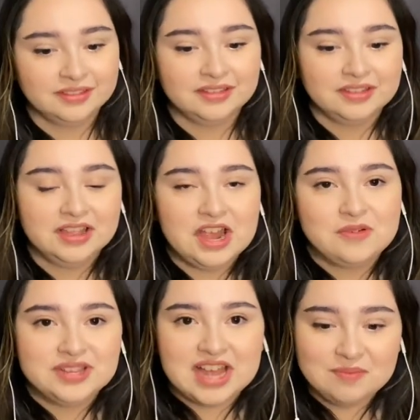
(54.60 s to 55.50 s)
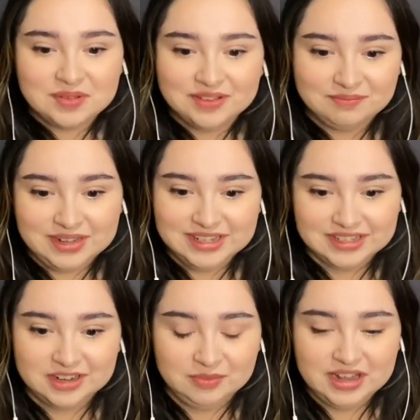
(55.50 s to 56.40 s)
Like, what type of beat is it
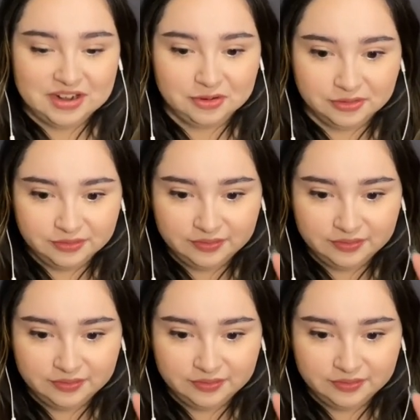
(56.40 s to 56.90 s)
gonna be? I don't know.